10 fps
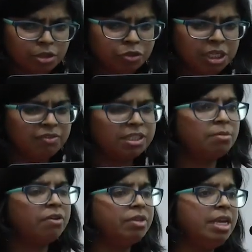So these were
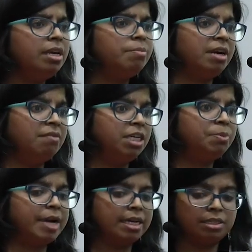some of the
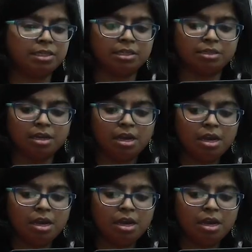prevalent practices